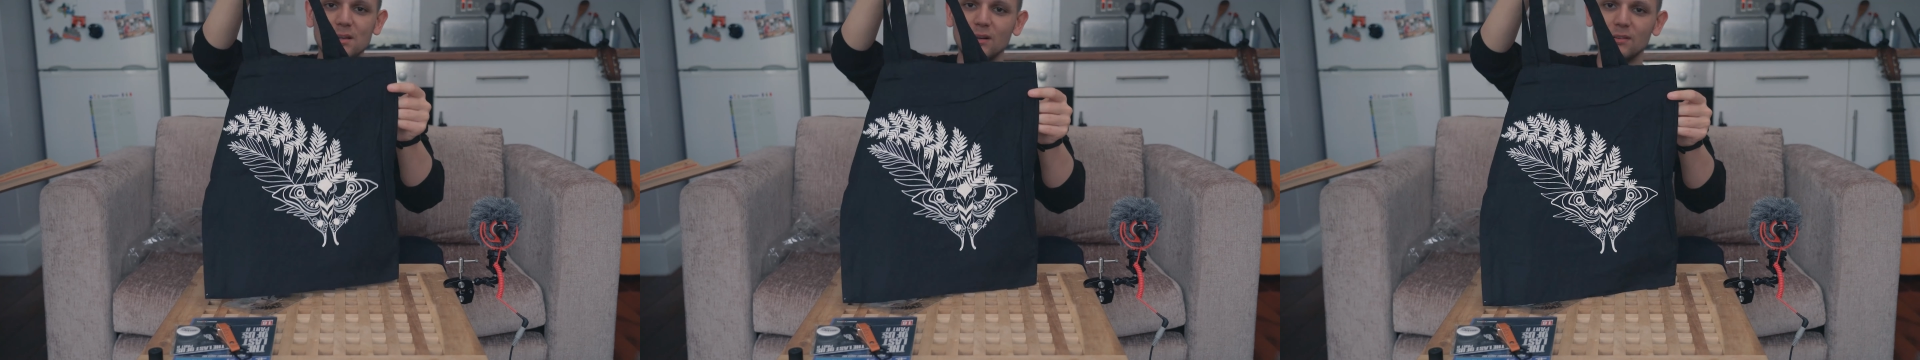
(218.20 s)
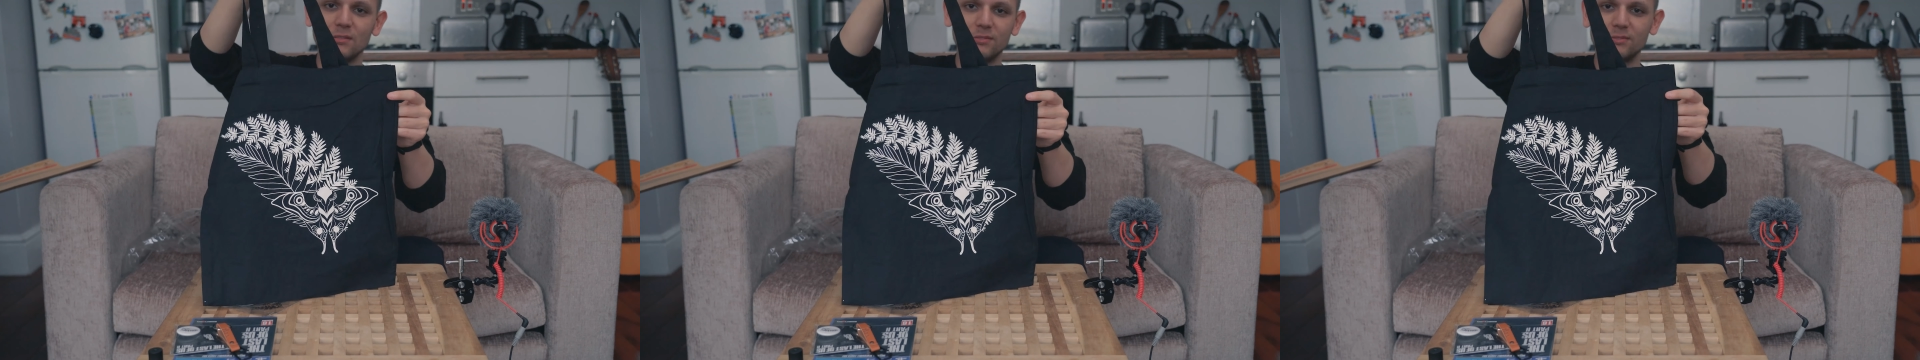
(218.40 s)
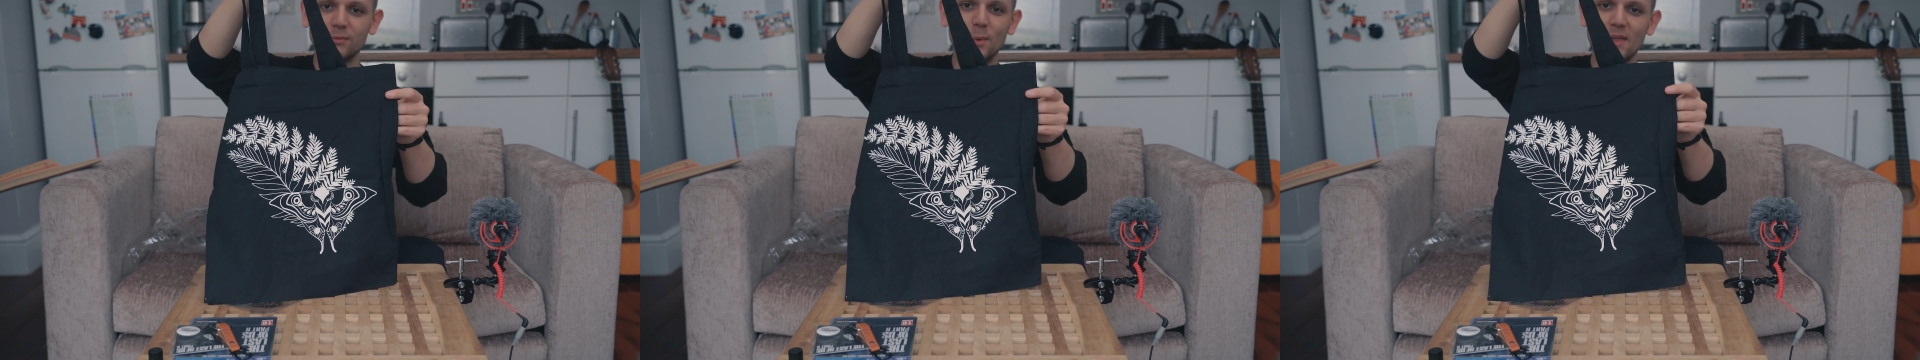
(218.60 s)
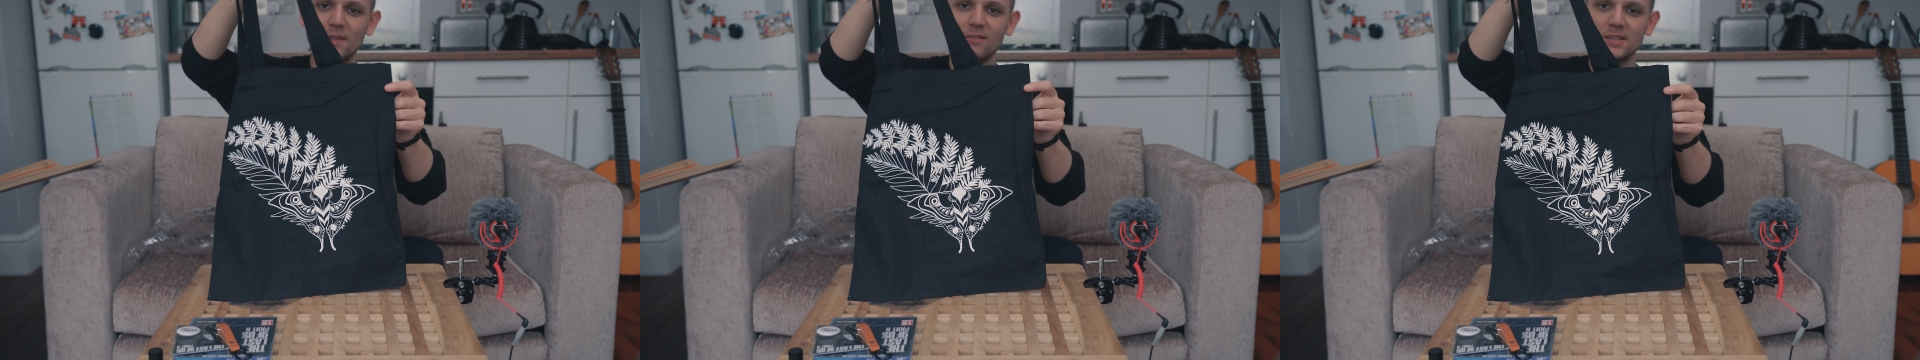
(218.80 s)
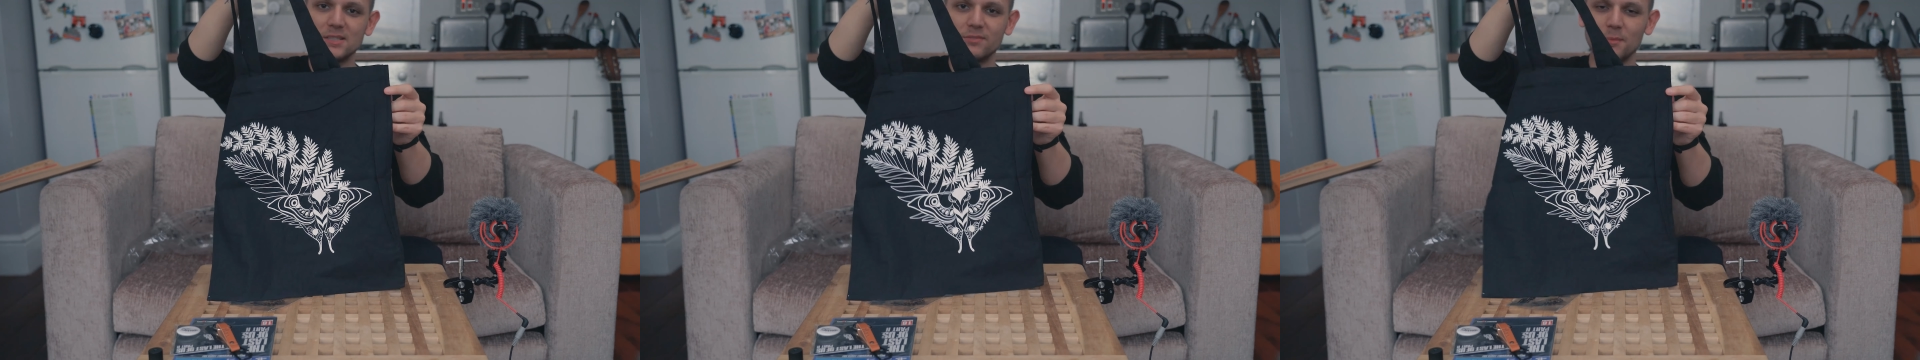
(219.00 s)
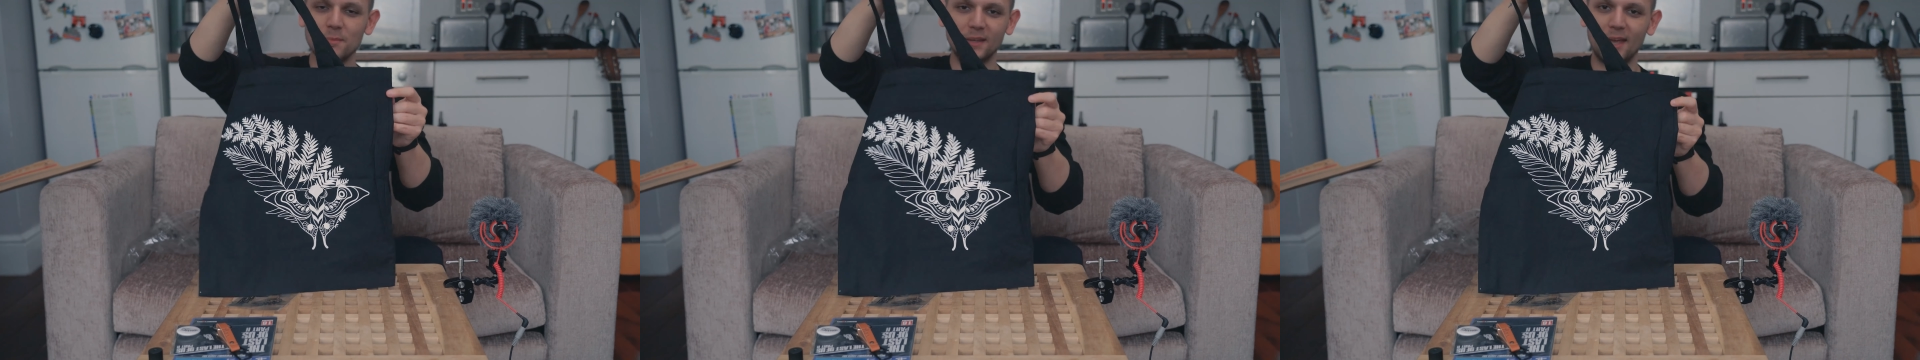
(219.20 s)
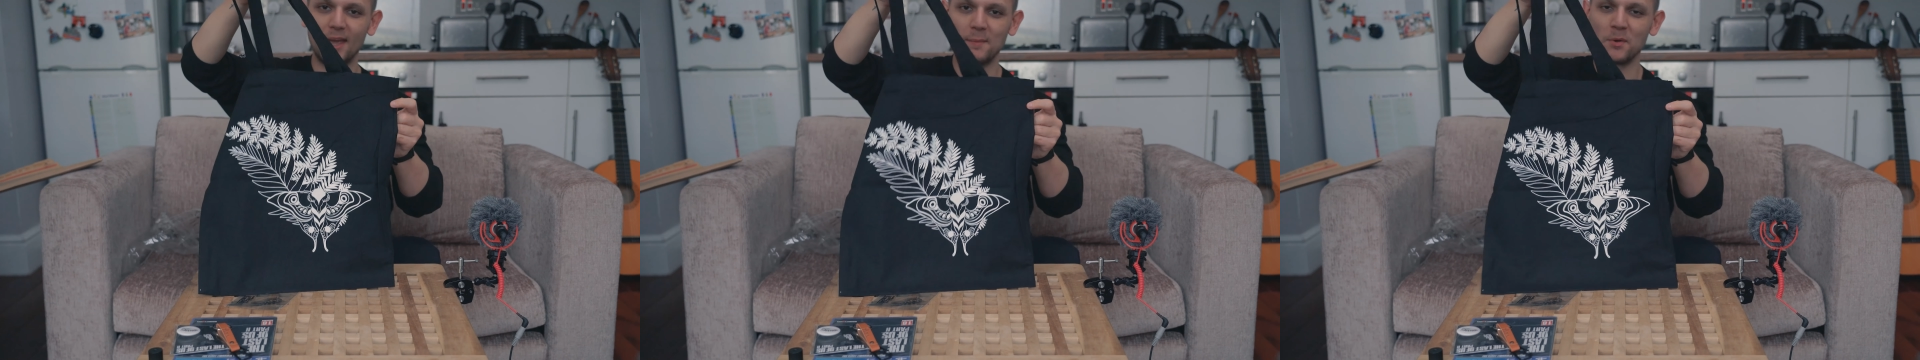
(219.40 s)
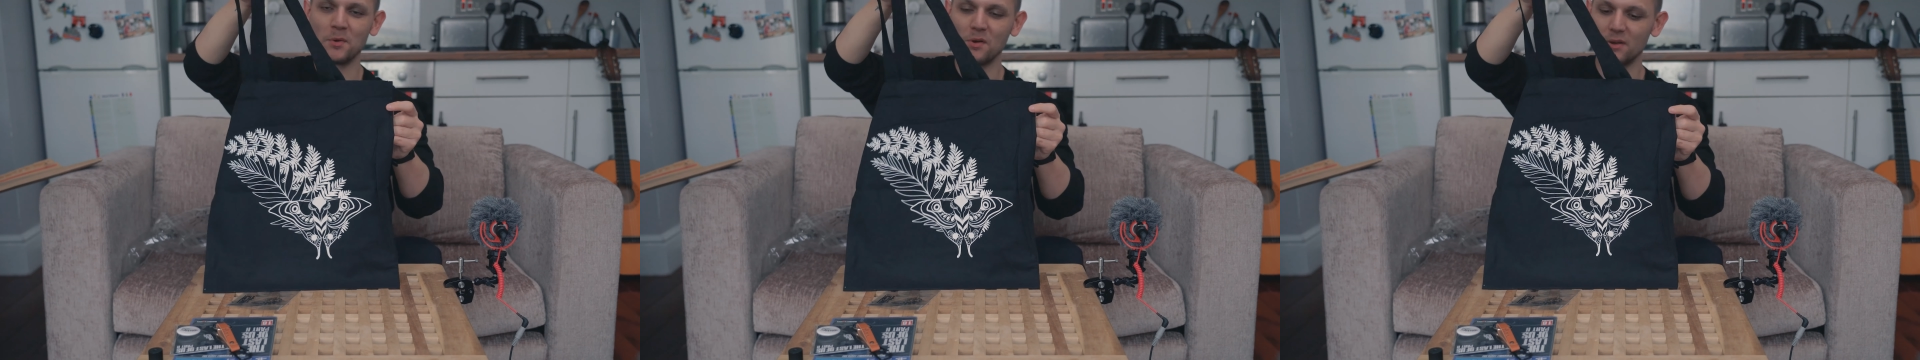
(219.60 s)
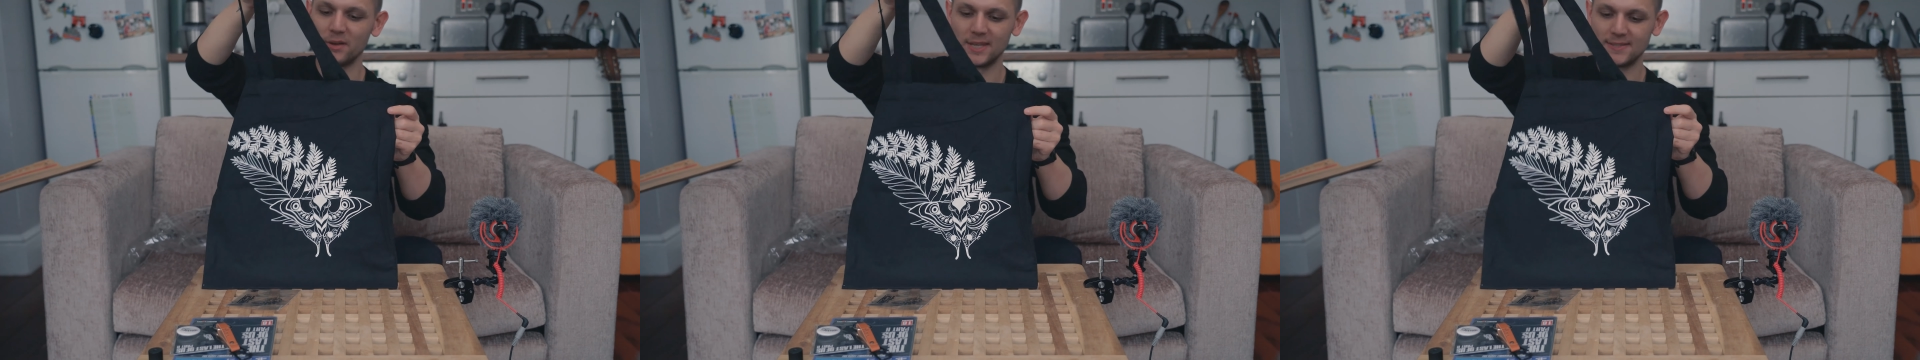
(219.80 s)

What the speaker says: of whether it's from the game or not,